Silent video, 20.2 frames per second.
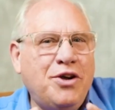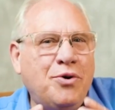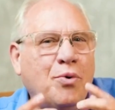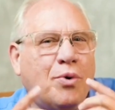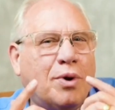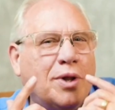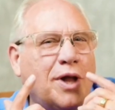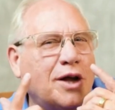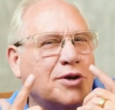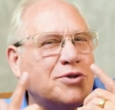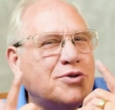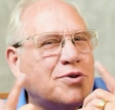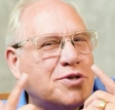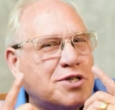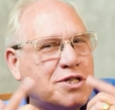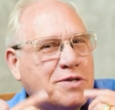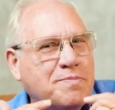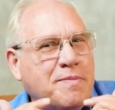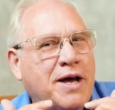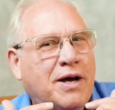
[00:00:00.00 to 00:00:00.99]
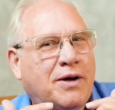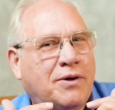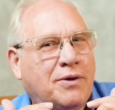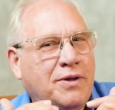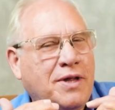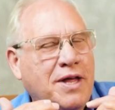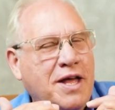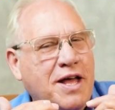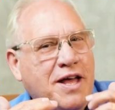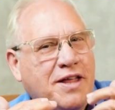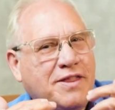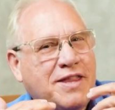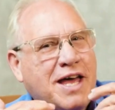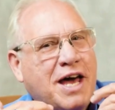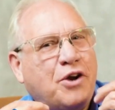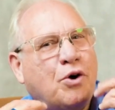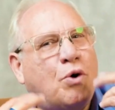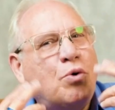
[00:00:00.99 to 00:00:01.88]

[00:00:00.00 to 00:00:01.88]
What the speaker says: you will also smell that